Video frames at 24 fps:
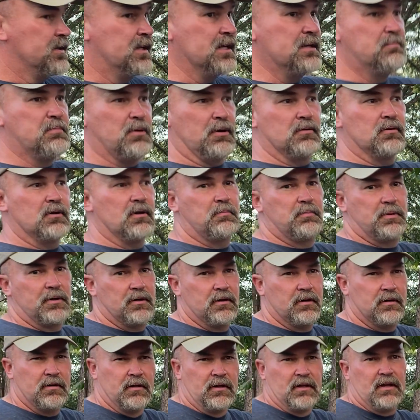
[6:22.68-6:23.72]
depot up
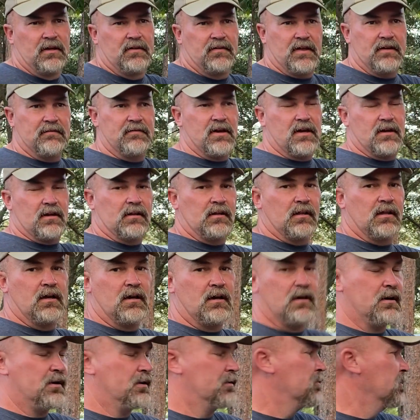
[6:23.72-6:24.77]
here. They've got a
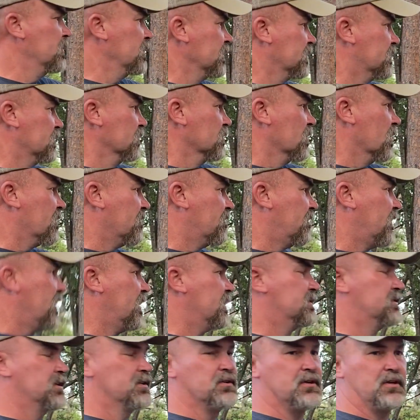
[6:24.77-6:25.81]
lot of really cool
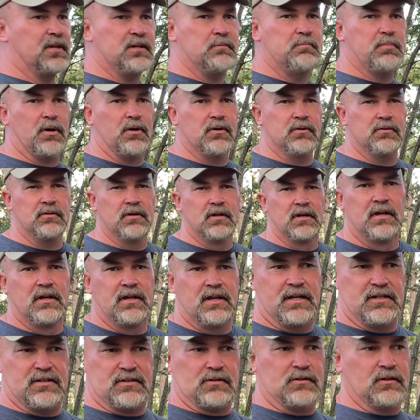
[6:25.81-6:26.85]
artifacts in the depot.
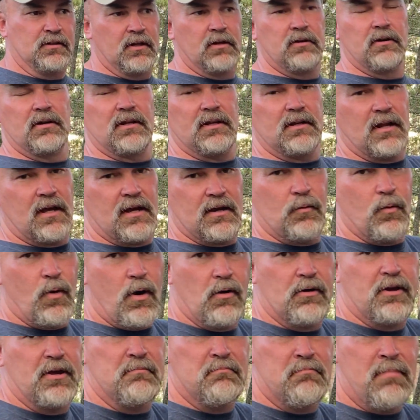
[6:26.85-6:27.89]
It's literally like
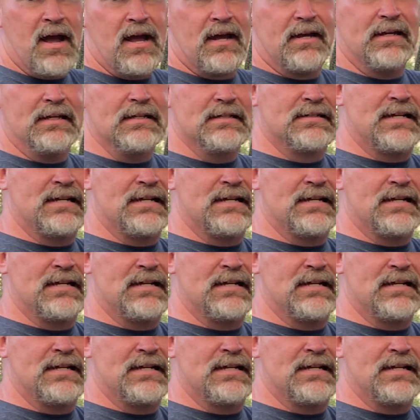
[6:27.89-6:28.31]
walking back in